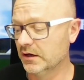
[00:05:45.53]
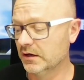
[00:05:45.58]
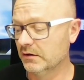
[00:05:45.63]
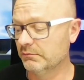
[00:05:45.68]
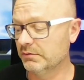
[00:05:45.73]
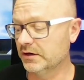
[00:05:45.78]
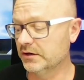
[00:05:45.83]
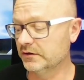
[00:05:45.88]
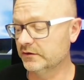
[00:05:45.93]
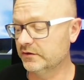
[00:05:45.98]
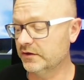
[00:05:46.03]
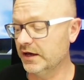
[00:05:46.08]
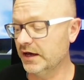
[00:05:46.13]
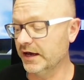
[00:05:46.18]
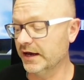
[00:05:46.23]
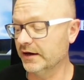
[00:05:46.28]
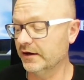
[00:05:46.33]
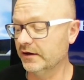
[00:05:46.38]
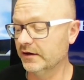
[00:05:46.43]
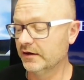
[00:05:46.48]
because
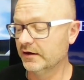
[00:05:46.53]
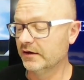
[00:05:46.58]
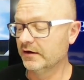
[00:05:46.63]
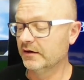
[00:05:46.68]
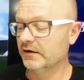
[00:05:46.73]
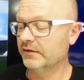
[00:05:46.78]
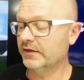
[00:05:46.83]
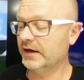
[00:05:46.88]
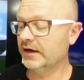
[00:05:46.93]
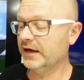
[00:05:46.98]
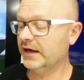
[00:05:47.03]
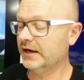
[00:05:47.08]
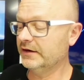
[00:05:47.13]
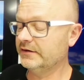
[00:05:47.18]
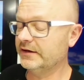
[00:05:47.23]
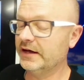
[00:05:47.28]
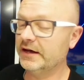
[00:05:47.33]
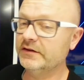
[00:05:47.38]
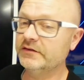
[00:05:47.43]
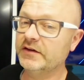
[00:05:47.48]
then they had
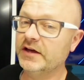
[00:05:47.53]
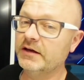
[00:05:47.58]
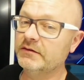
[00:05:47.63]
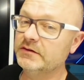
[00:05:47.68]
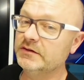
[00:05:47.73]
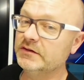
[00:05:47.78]
Dad's Army